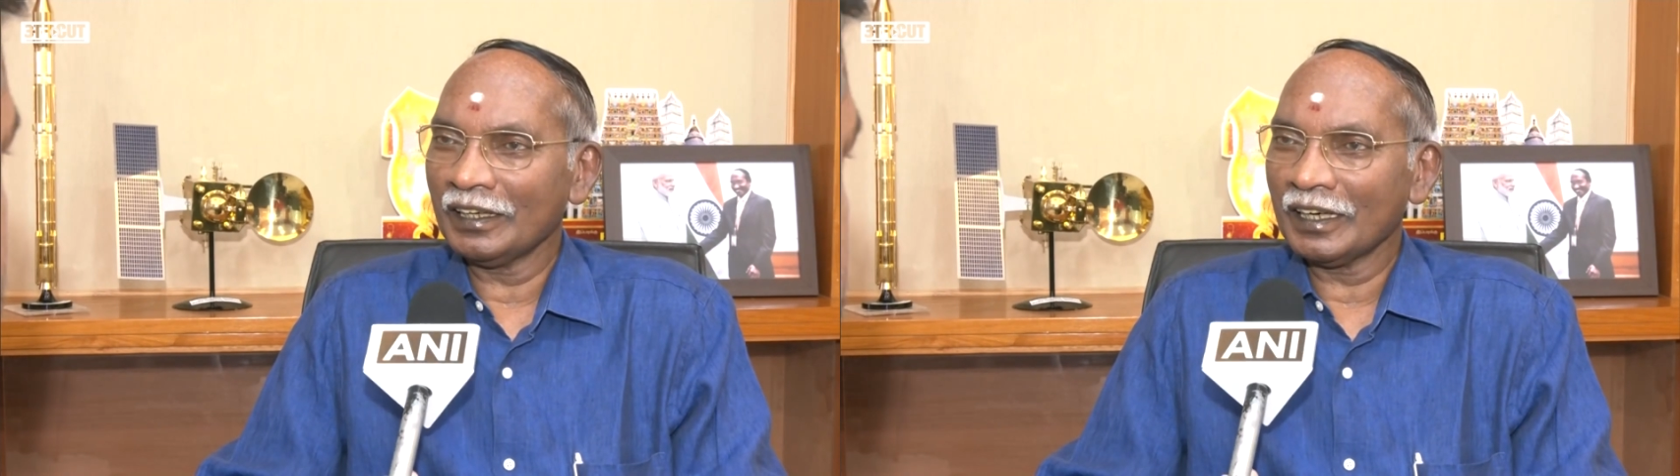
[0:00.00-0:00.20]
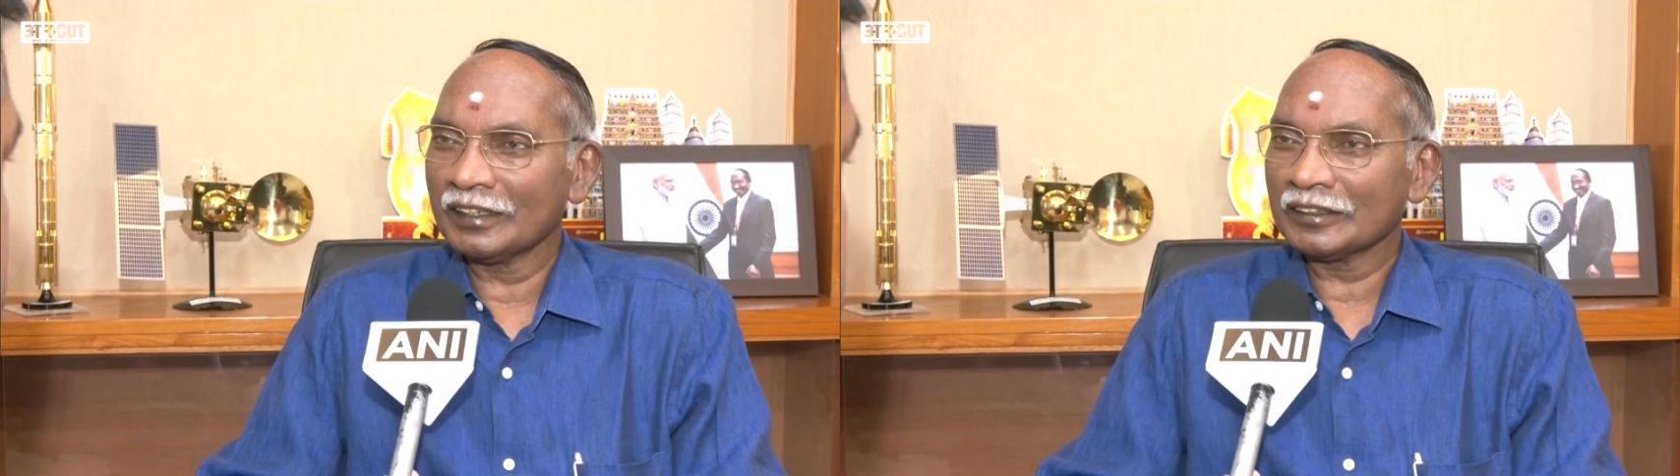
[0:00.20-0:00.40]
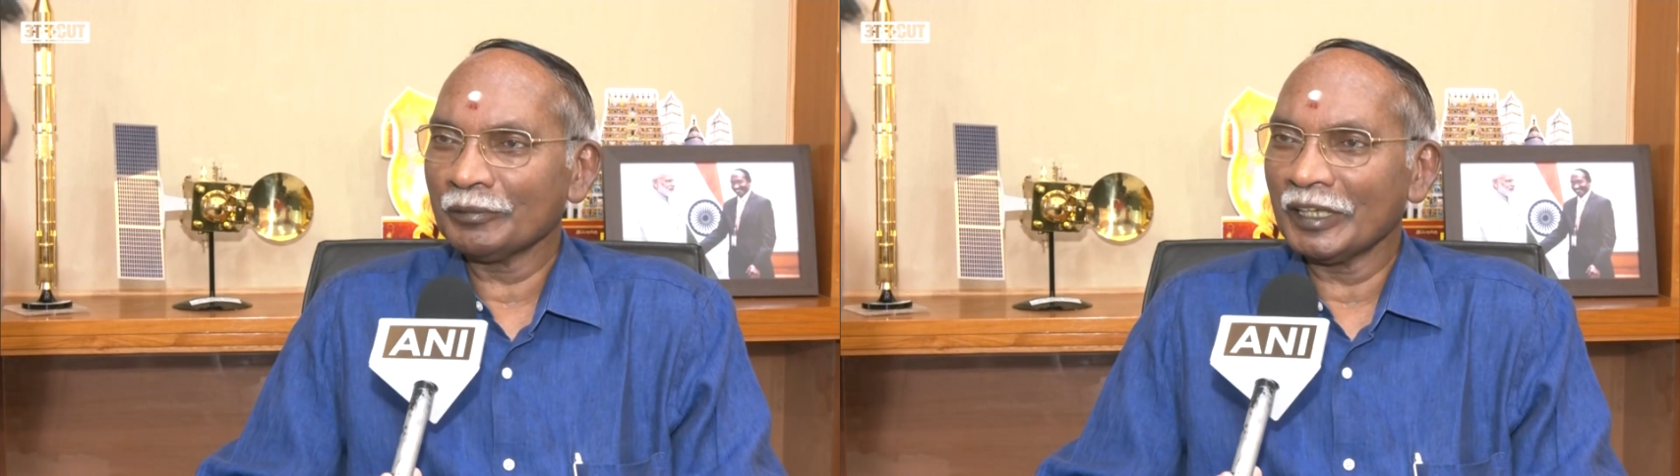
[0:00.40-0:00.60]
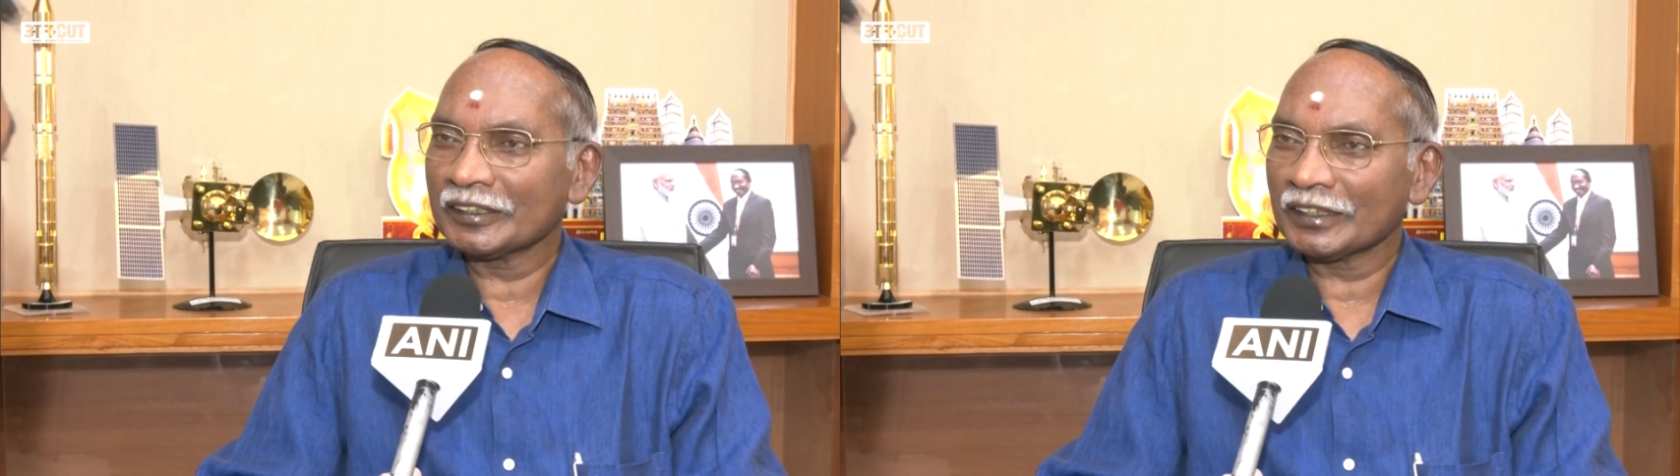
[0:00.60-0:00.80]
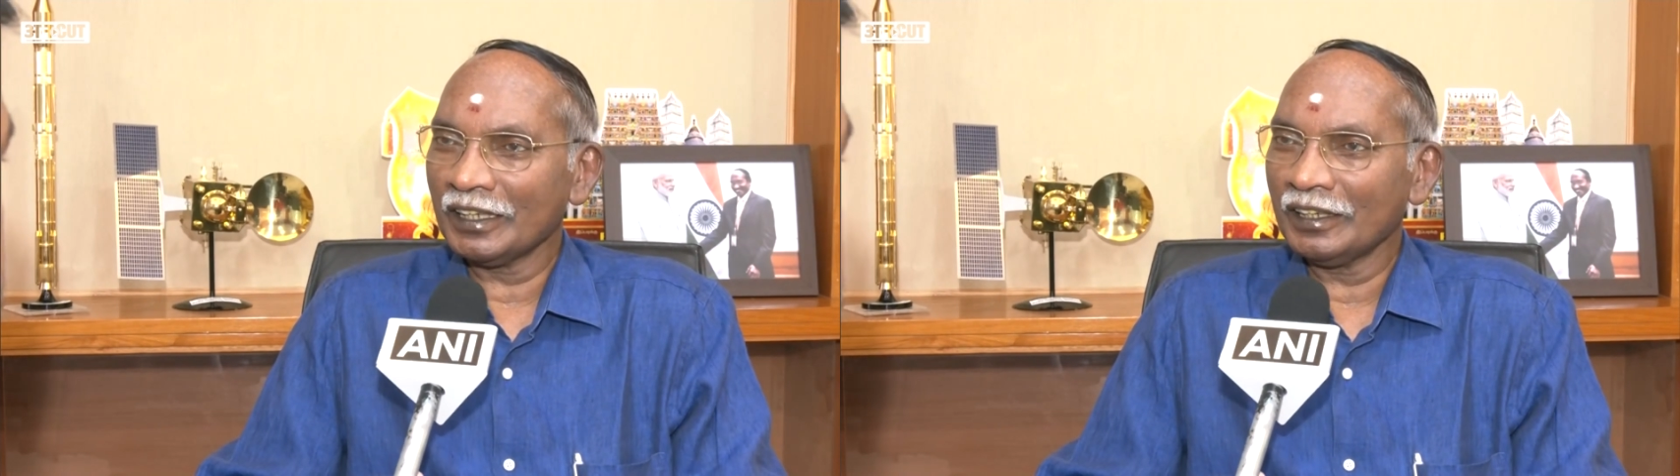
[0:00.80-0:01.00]
done some
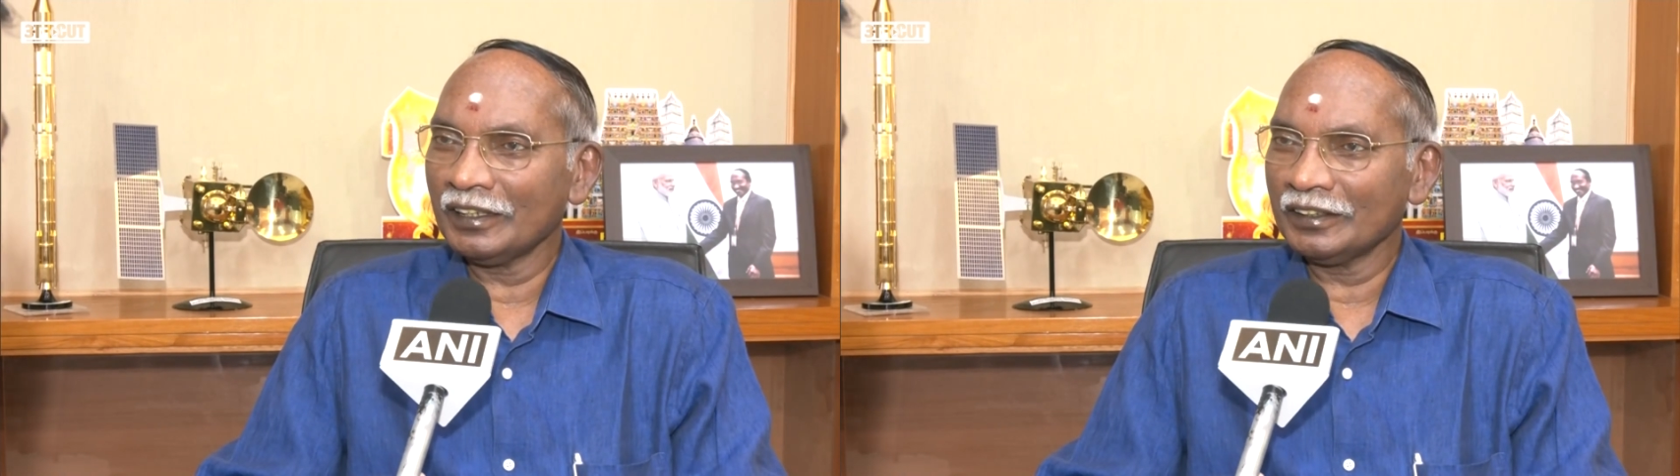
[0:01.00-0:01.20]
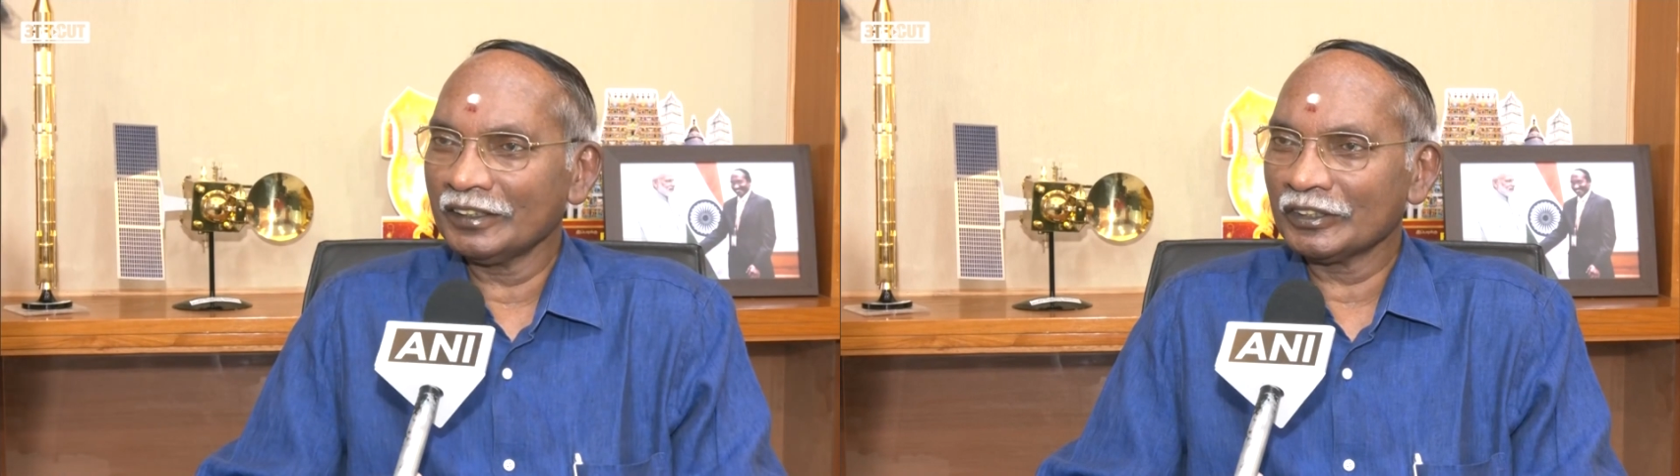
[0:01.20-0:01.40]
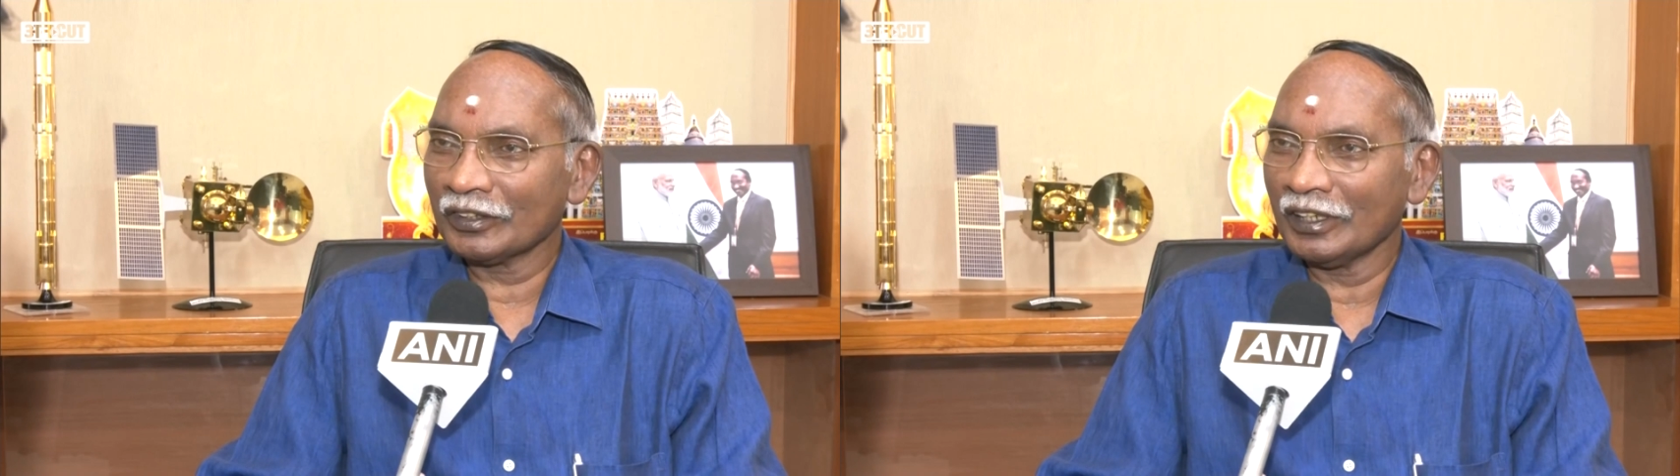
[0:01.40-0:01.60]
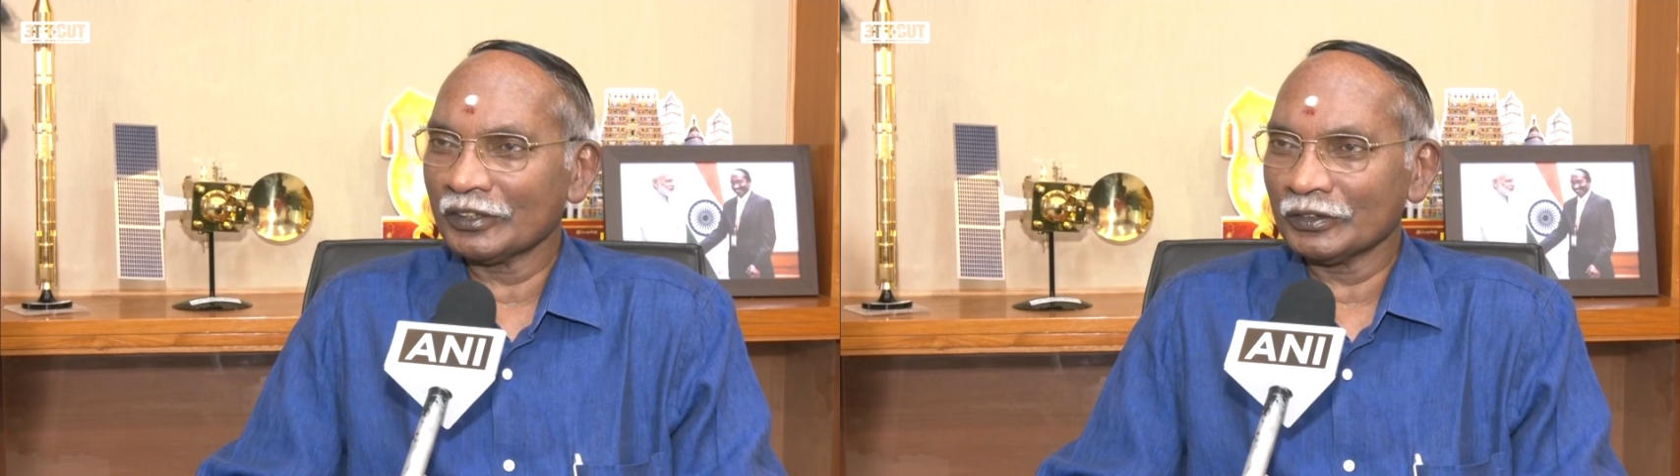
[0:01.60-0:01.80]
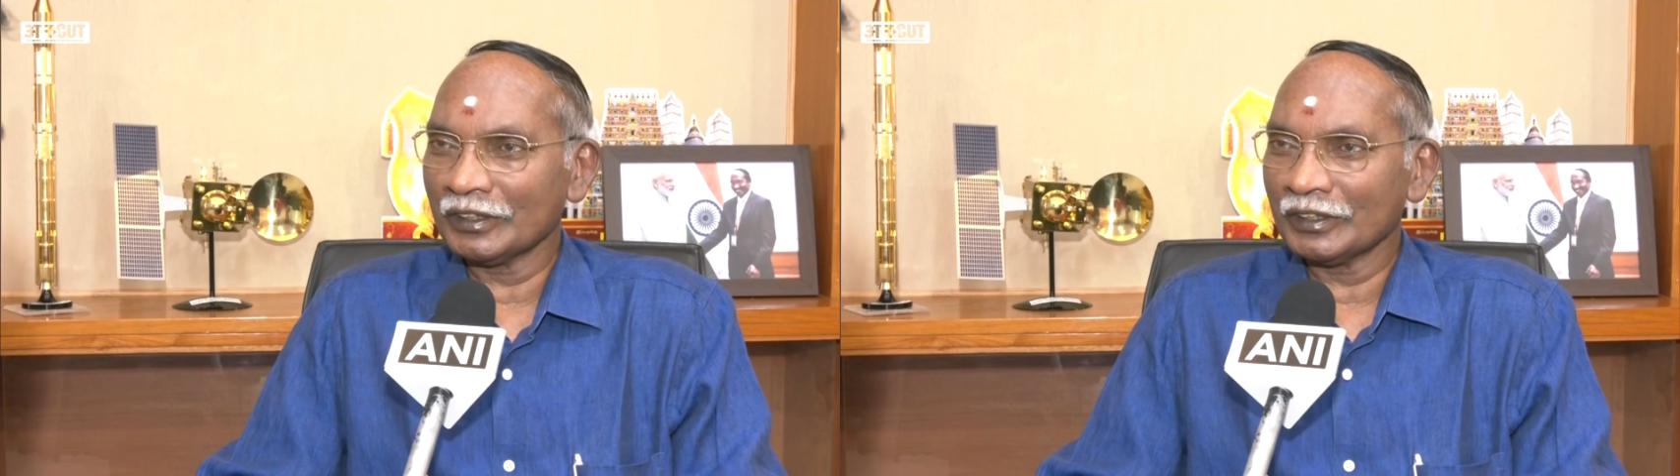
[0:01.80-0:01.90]
extra this one also.